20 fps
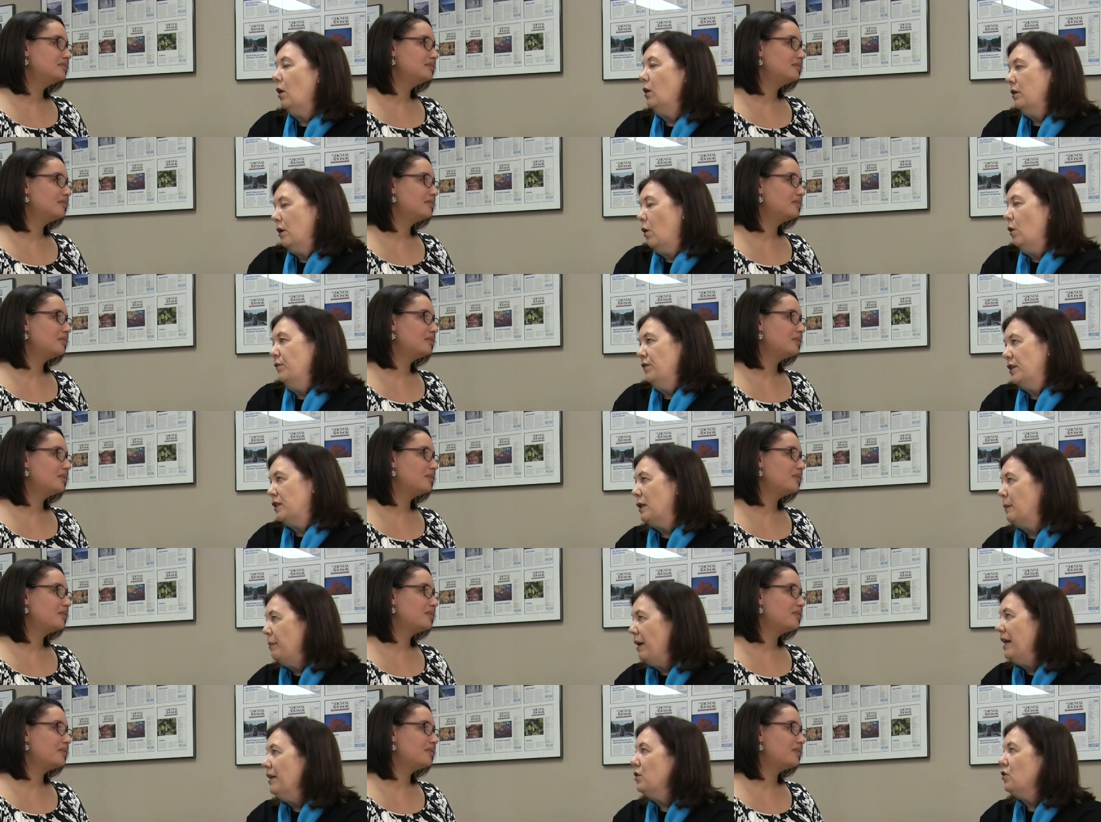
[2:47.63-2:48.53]
Speaker 1: and
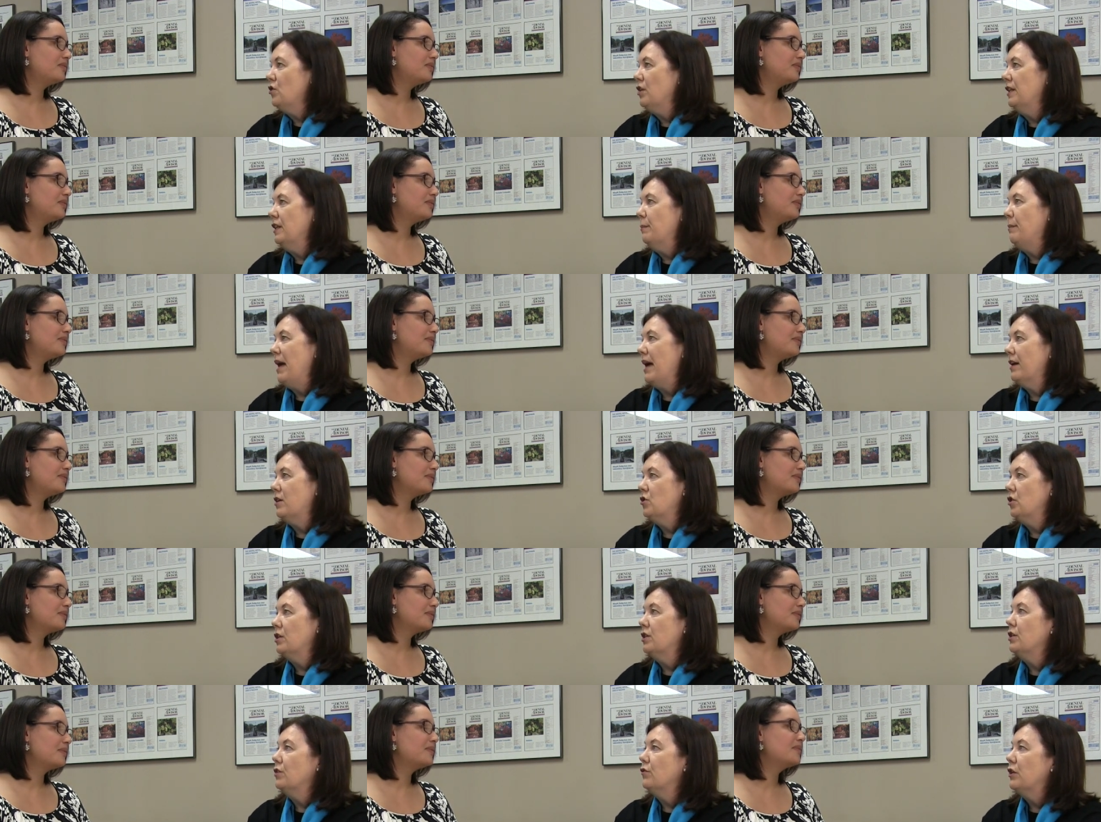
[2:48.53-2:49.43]
obviously penetrate the
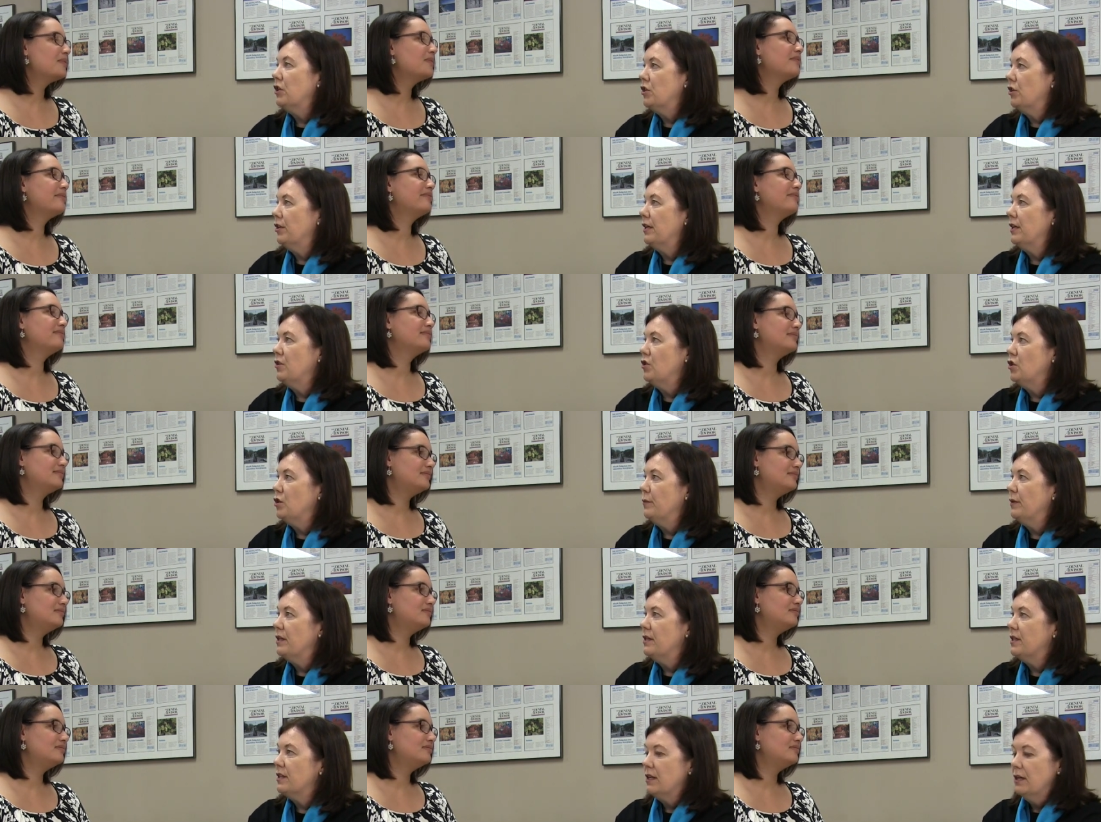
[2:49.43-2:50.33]
packaging to reach the
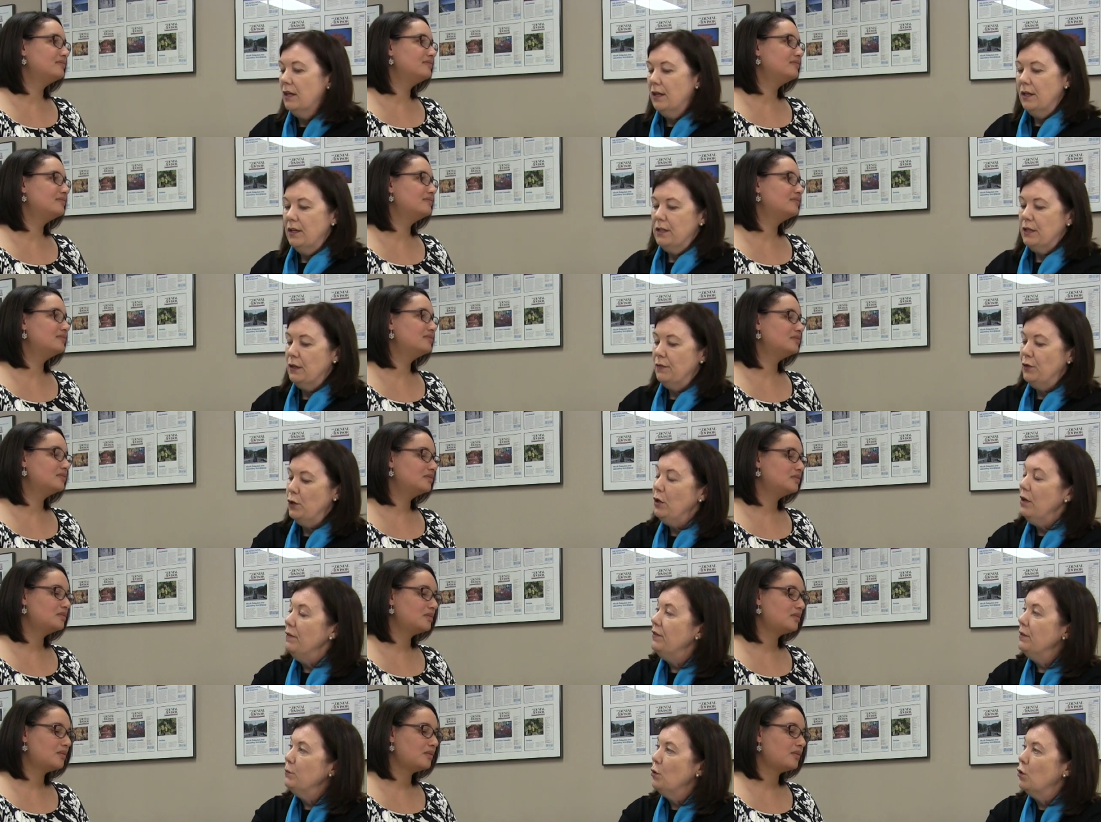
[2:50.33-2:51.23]
instruments. So if
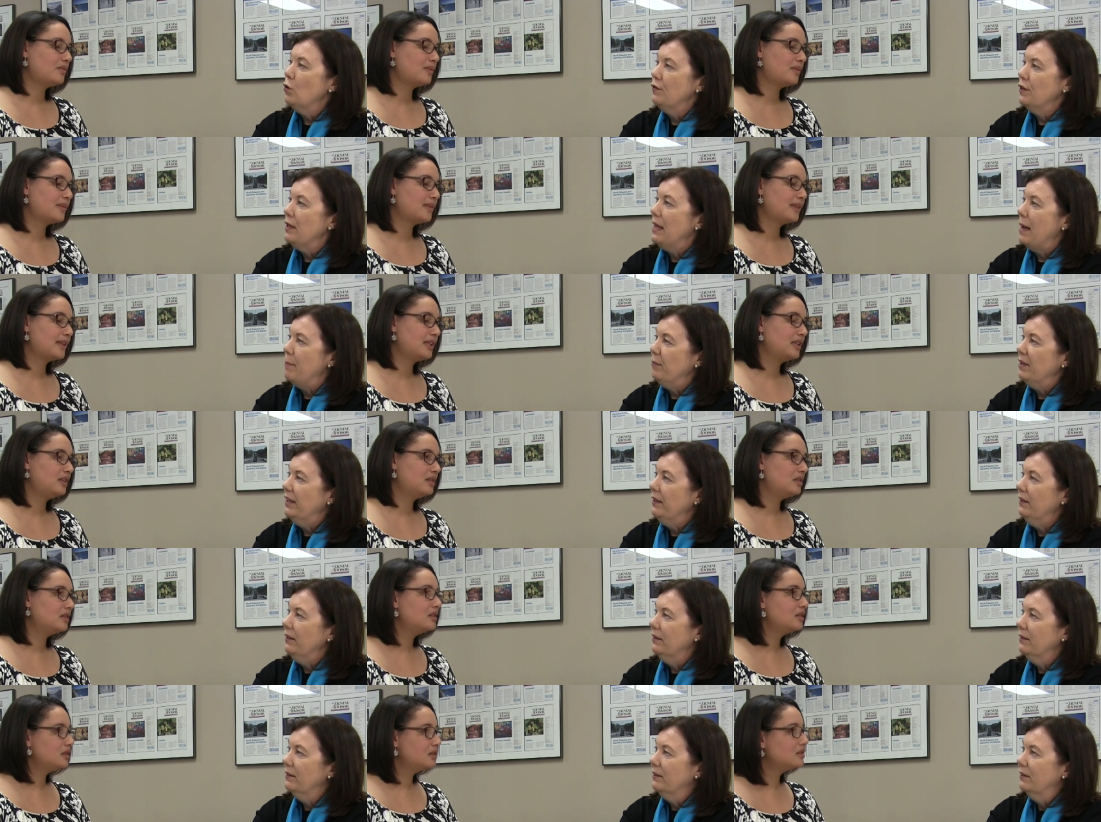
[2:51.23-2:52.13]
you have them overlapping
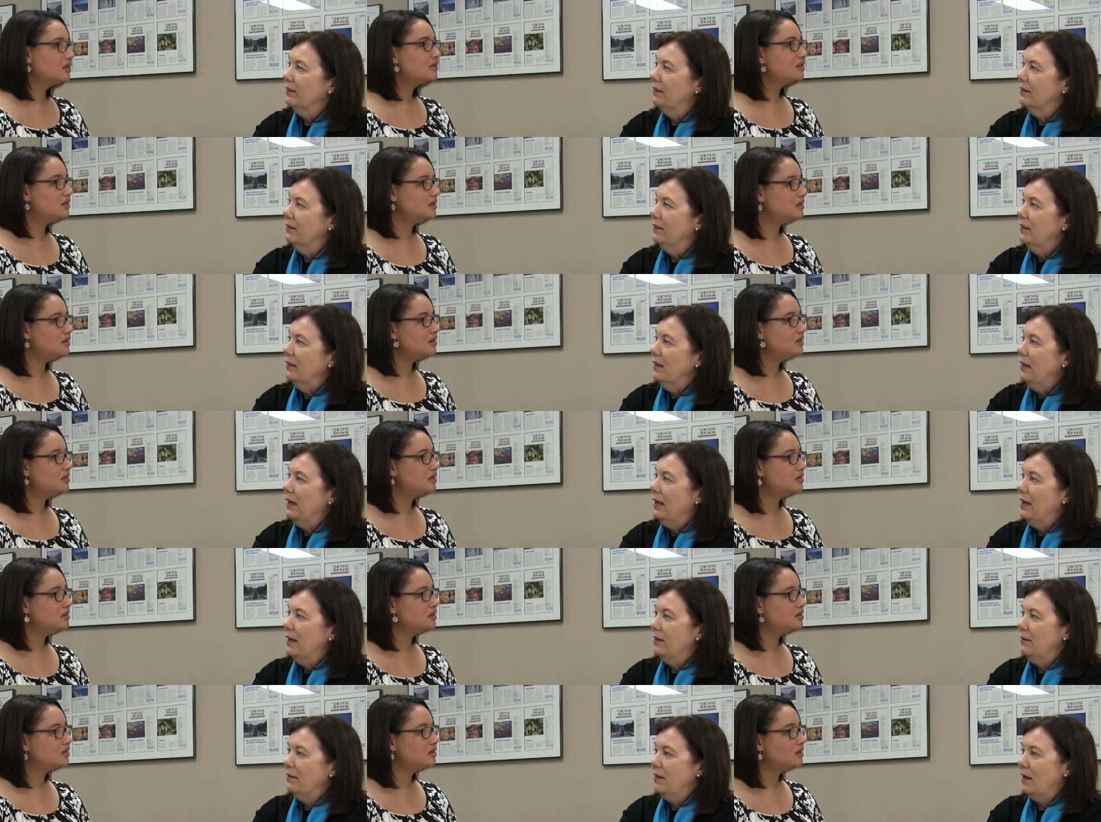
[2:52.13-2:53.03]

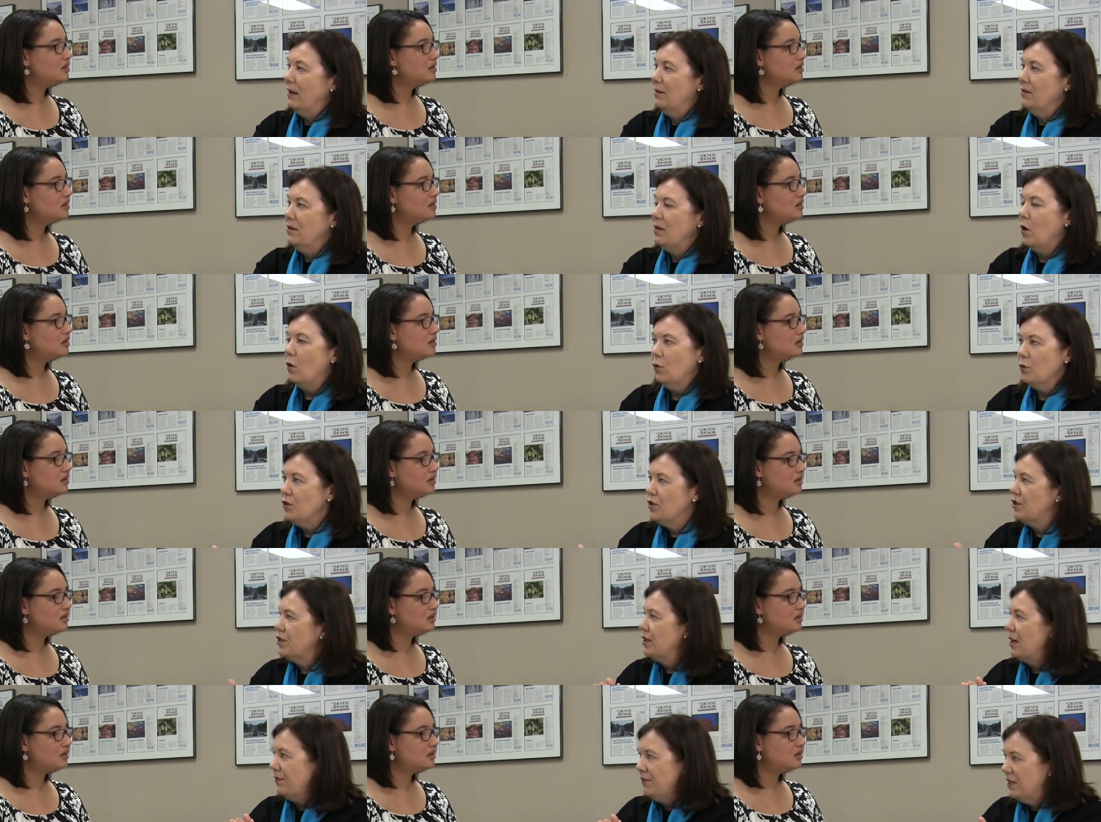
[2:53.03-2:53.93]
mm-hmm. and, and all
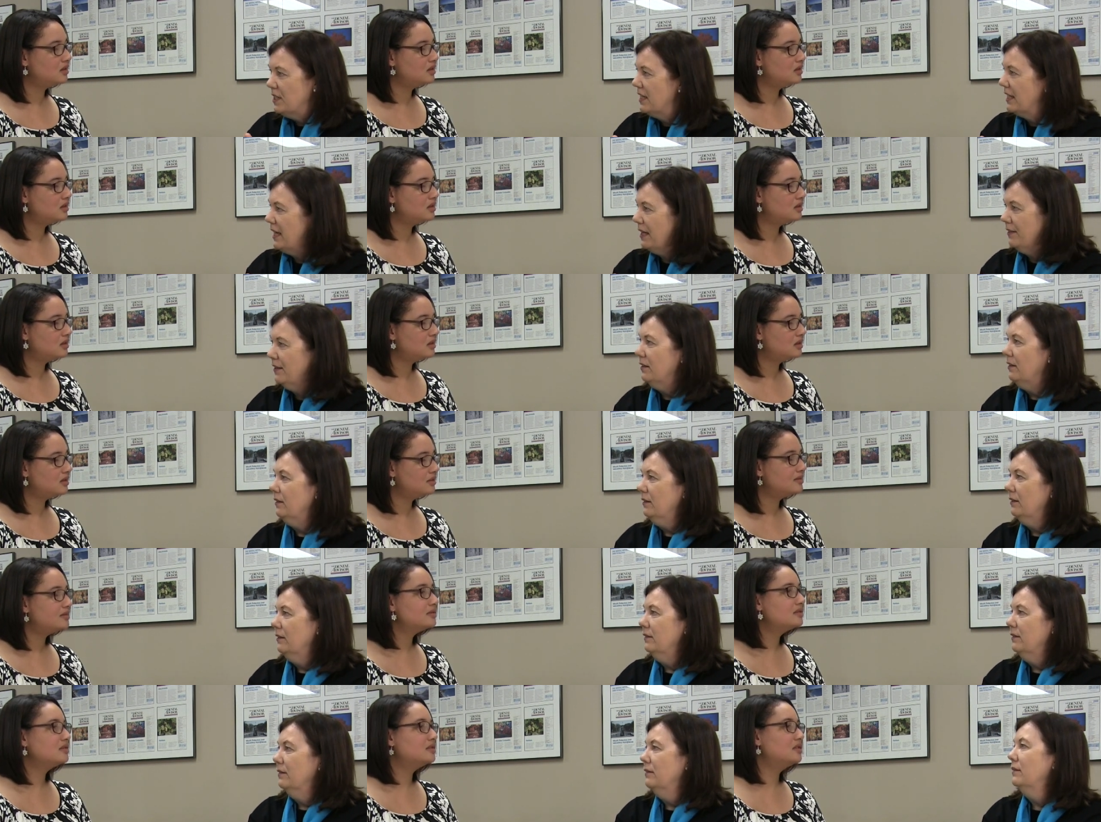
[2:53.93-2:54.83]
stuffed together,
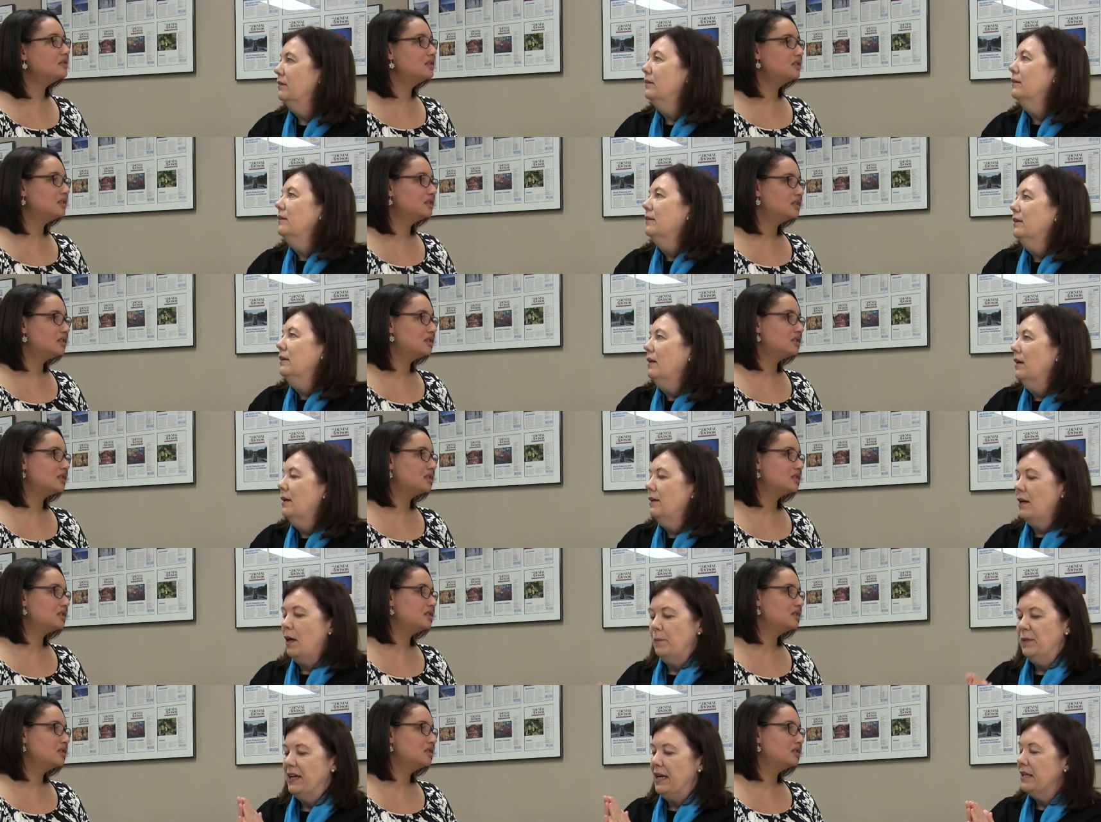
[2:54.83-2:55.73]
mm-hmm
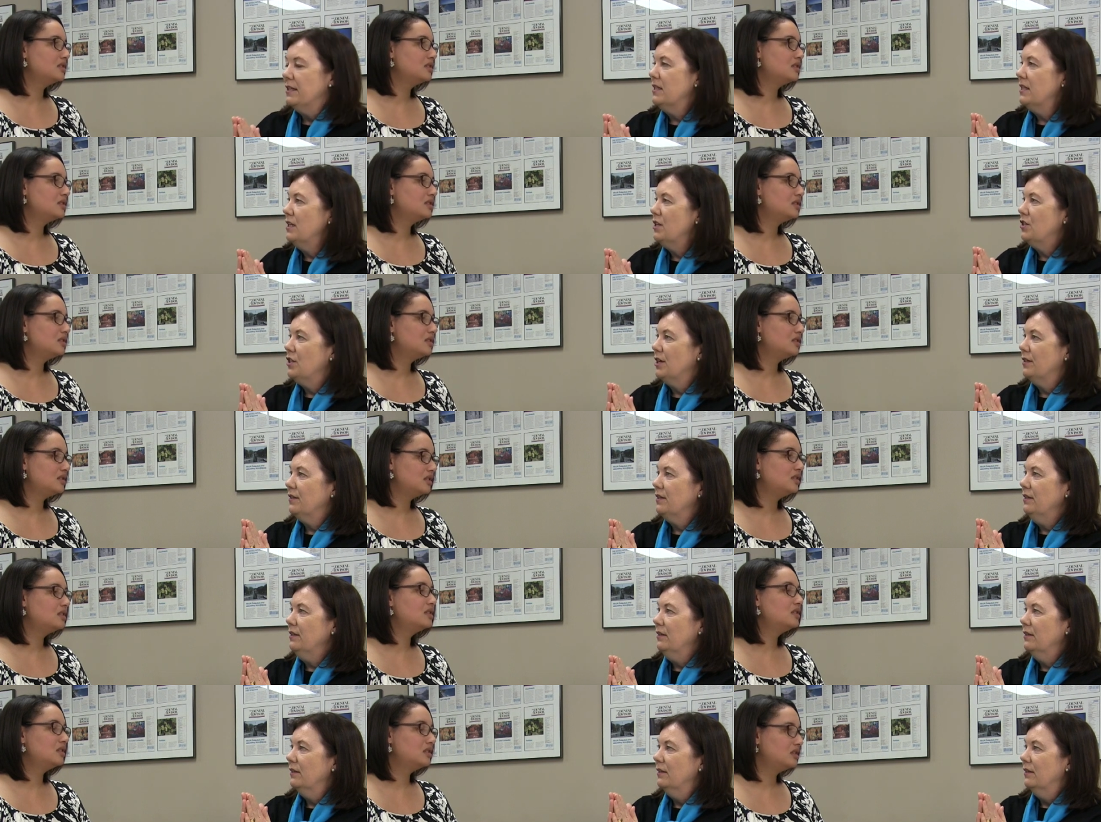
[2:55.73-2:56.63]
and up against each
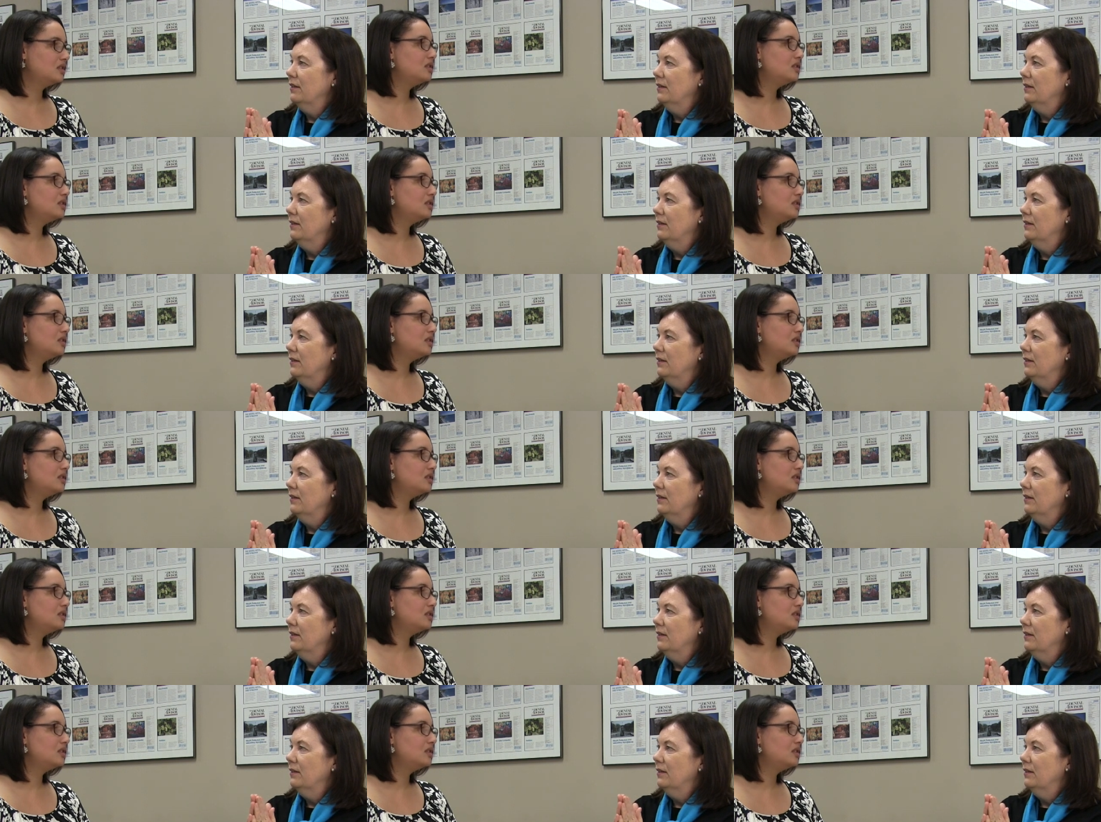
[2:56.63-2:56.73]
other,